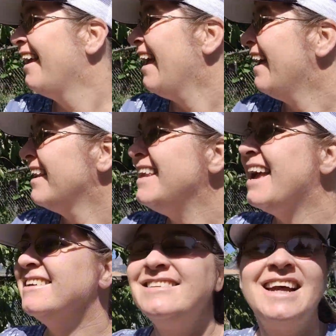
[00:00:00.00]
And
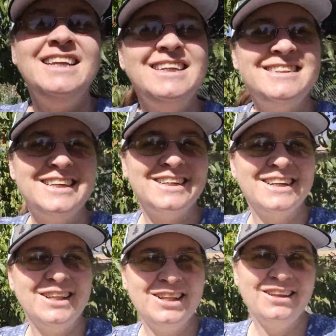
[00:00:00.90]
yes, I need to
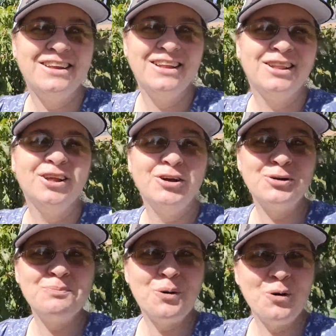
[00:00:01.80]

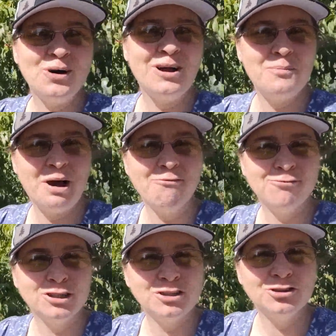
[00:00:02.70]
learn more about
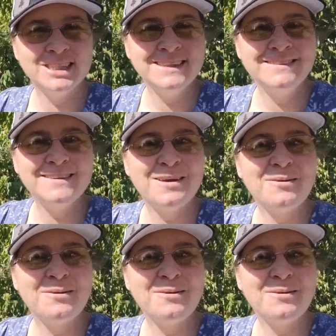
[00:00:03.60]
fruit trees,